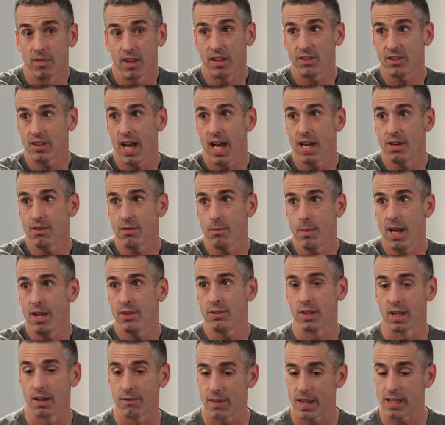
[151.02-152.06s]
That's kind of
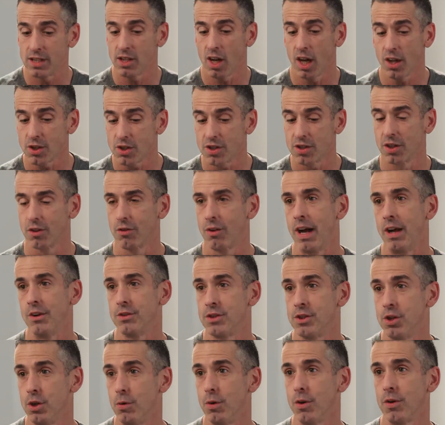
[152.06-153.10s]
amazing. If they touched the
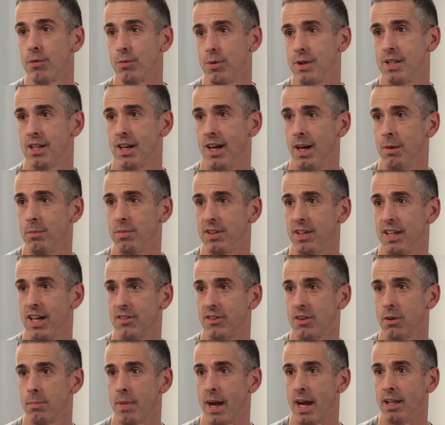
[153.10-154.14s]
ground two or three times to get
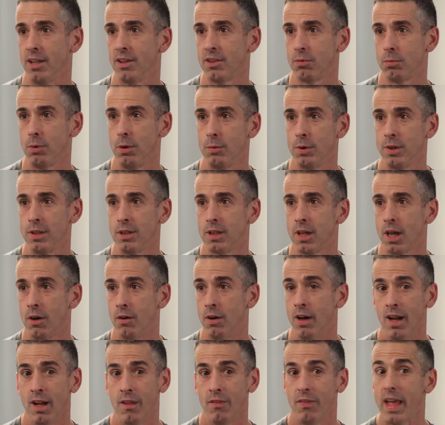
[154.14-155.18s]
their balance, we wouldn't go,